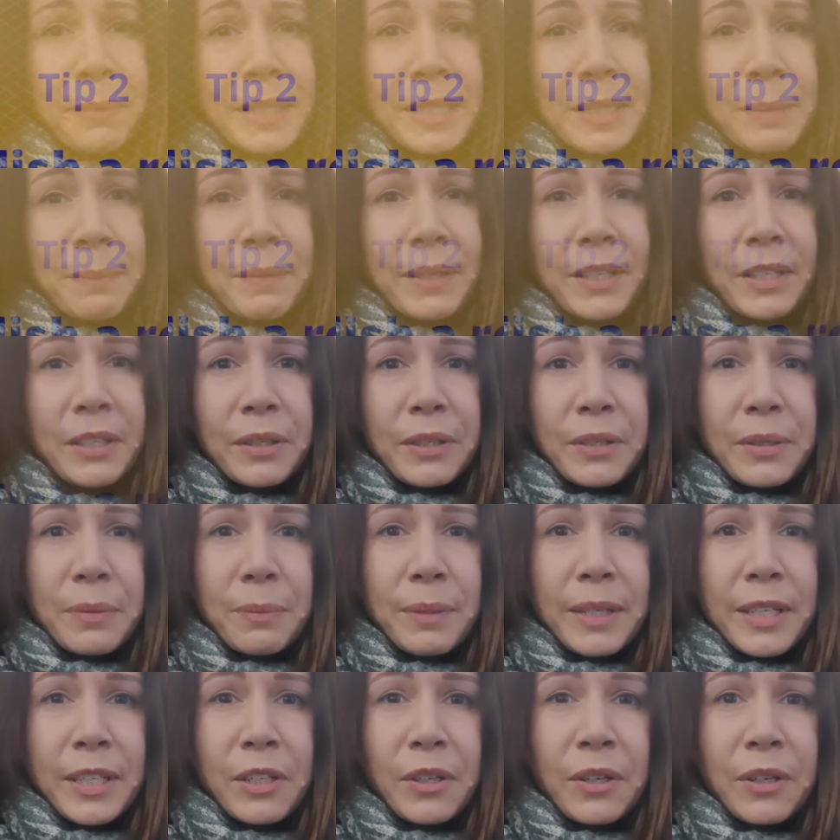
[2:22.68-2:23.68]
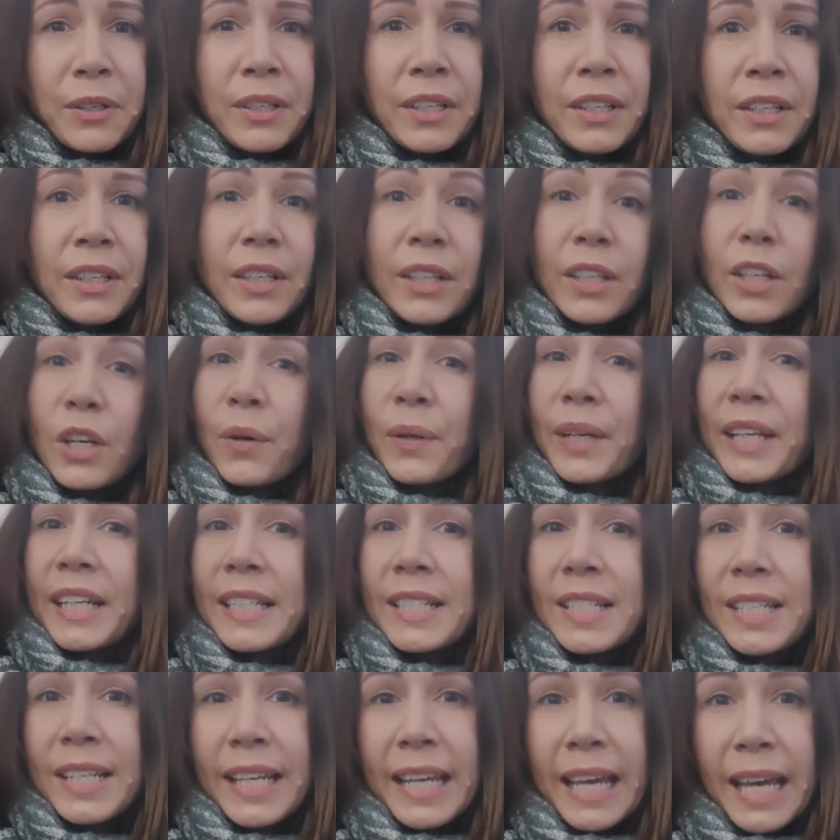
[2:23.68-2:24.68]
us because we're not going
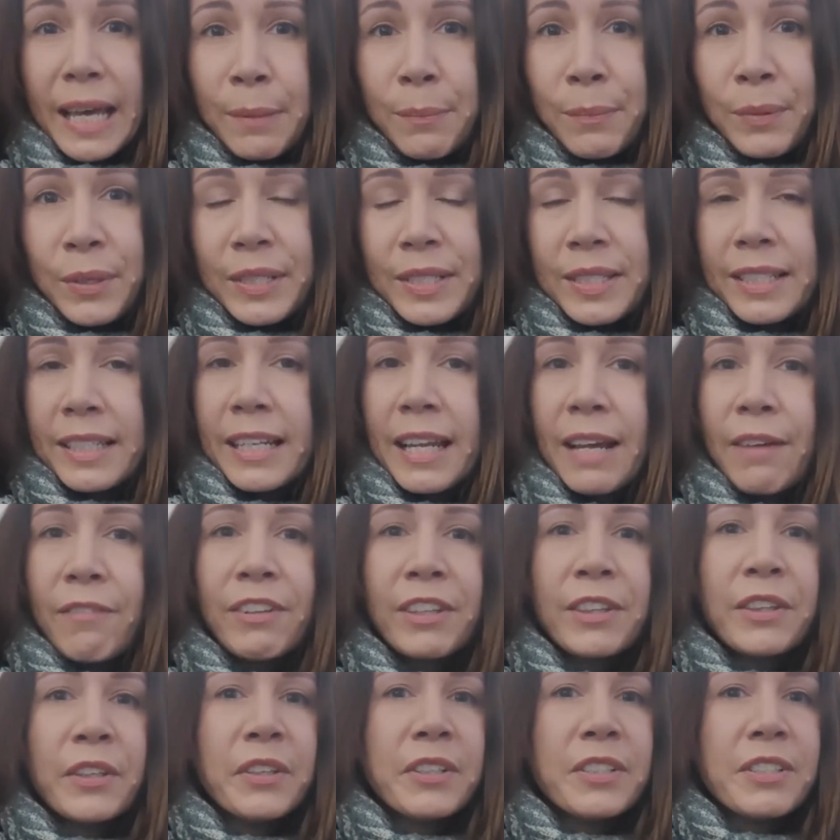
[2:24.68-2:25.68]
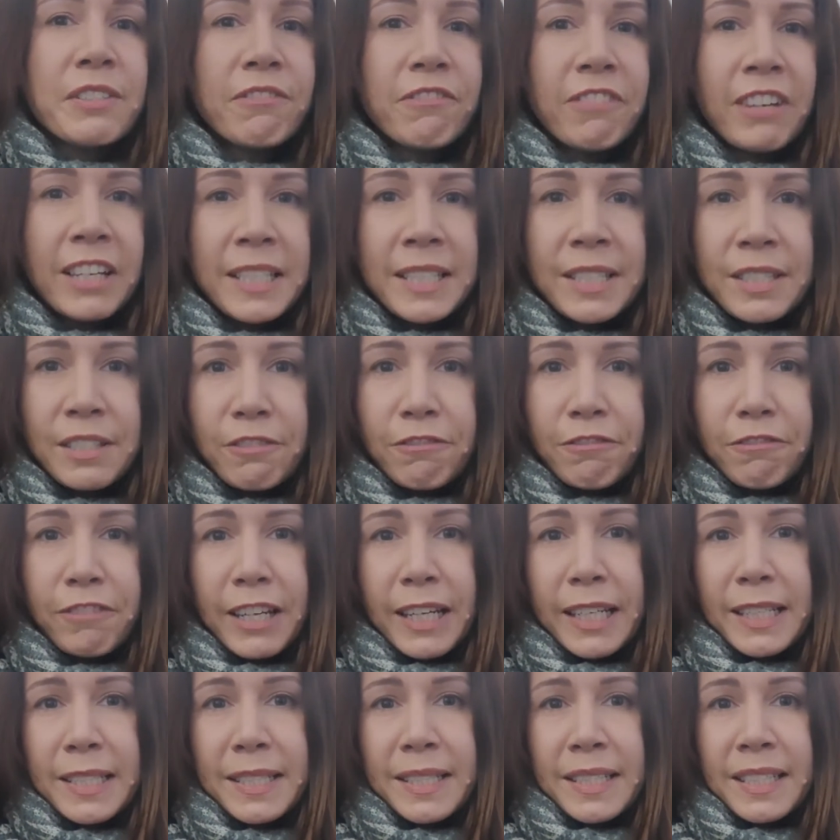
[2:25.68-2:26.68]
into campus and having those
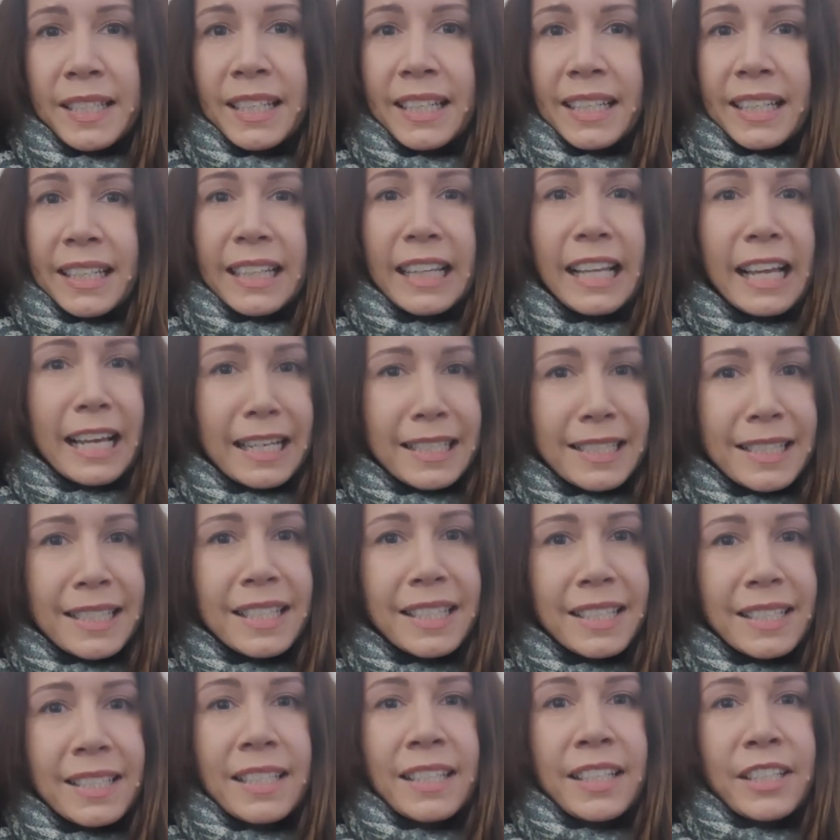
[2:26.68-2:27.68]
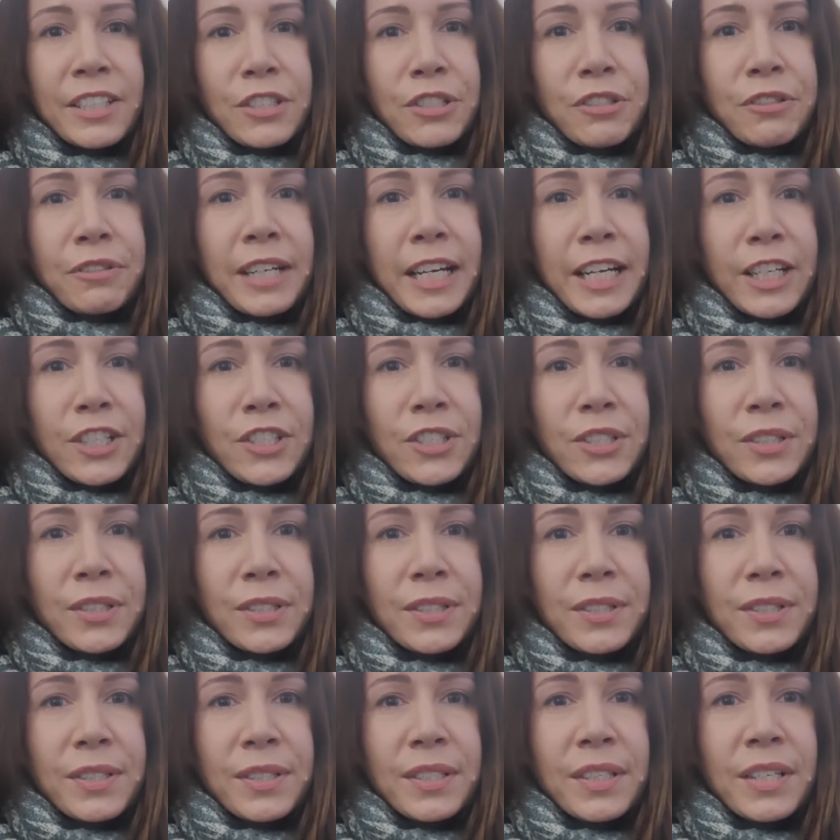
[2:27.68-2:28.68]
face-to-face classes and
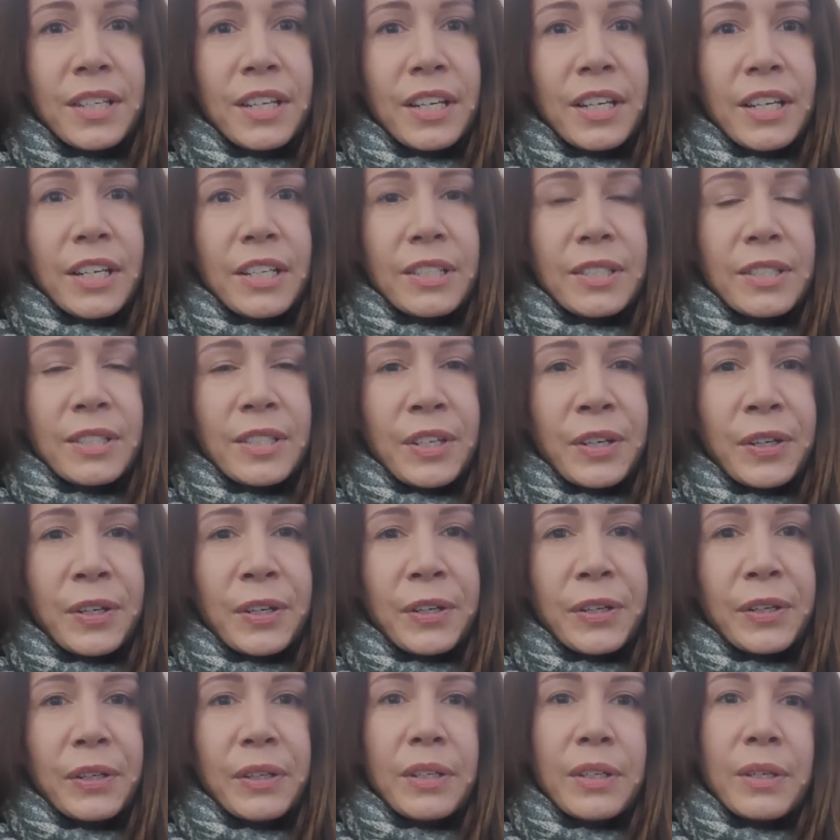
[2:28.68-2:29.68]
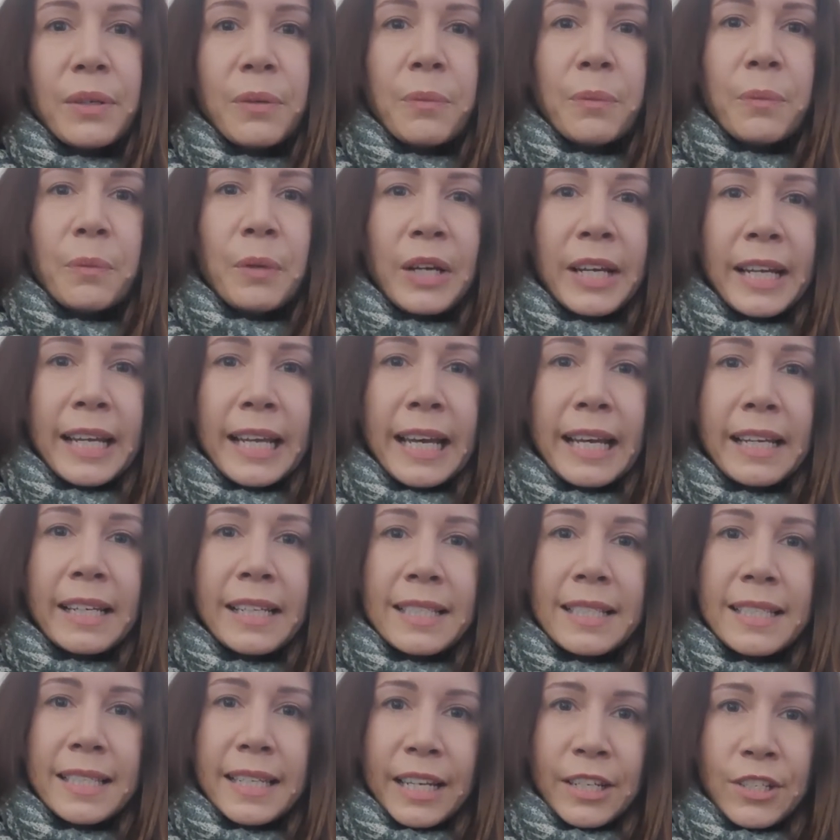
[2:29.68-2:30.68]
interactions. So work out
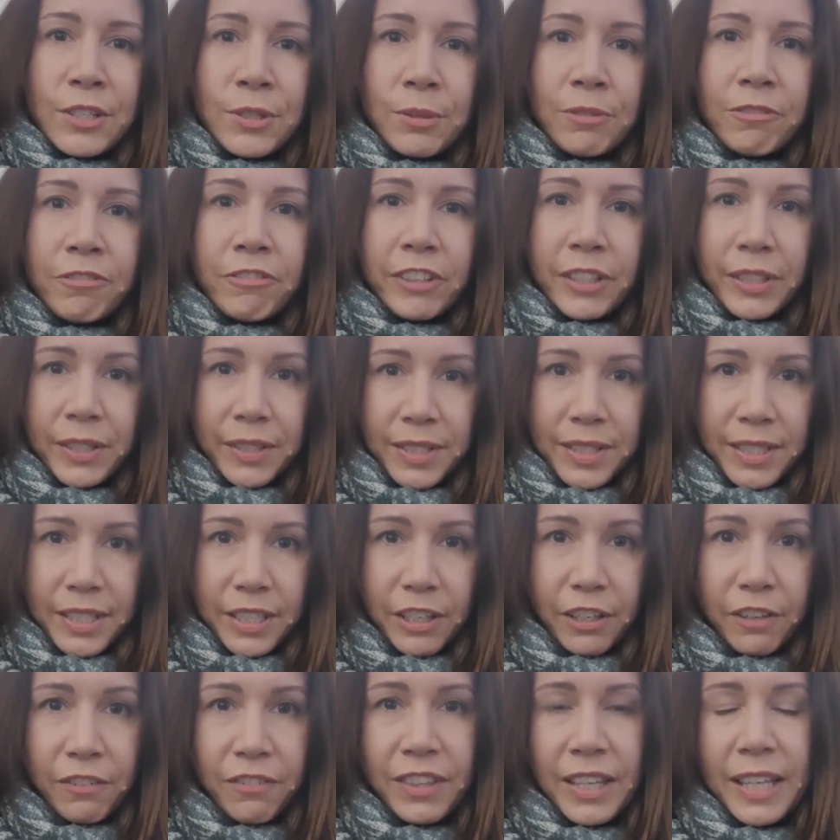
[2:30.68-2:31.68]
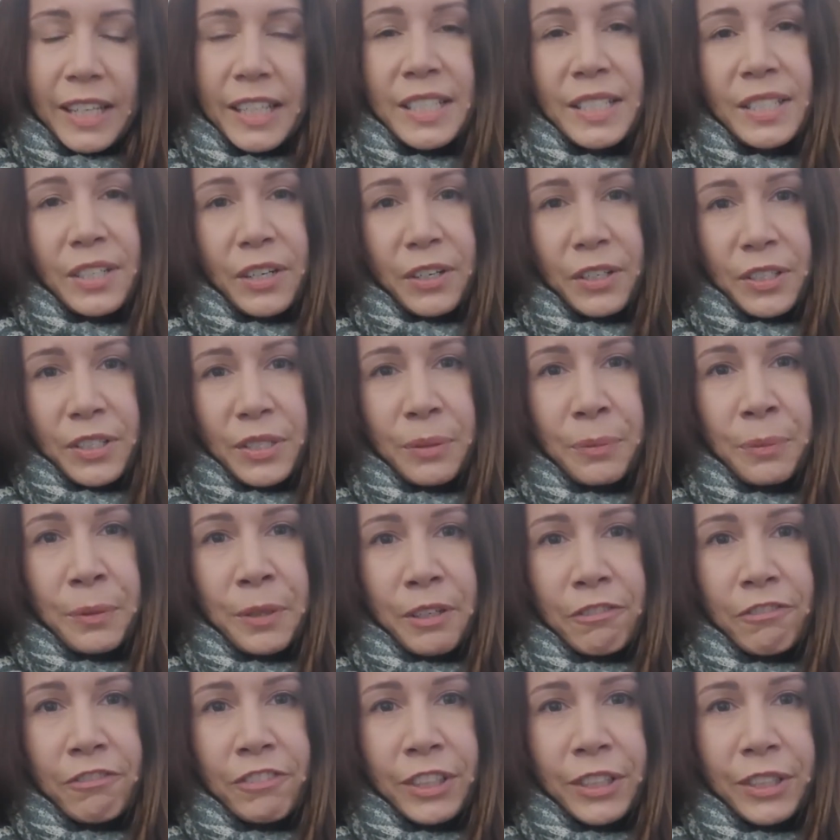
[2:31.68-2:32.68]
a schedule for yourself that is going to
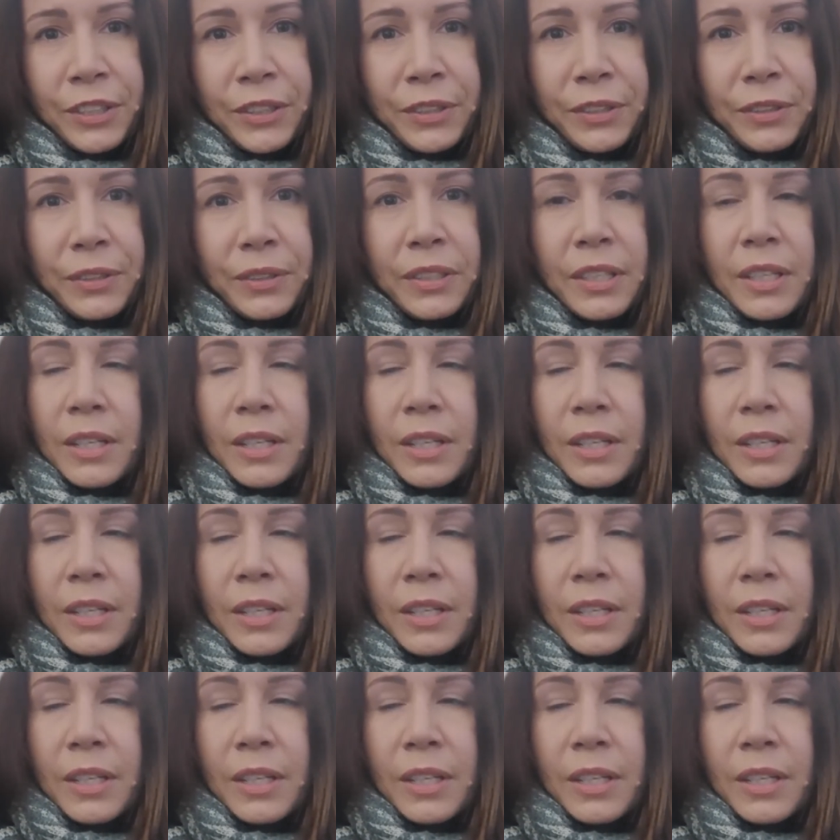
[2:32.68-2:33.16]
work for you.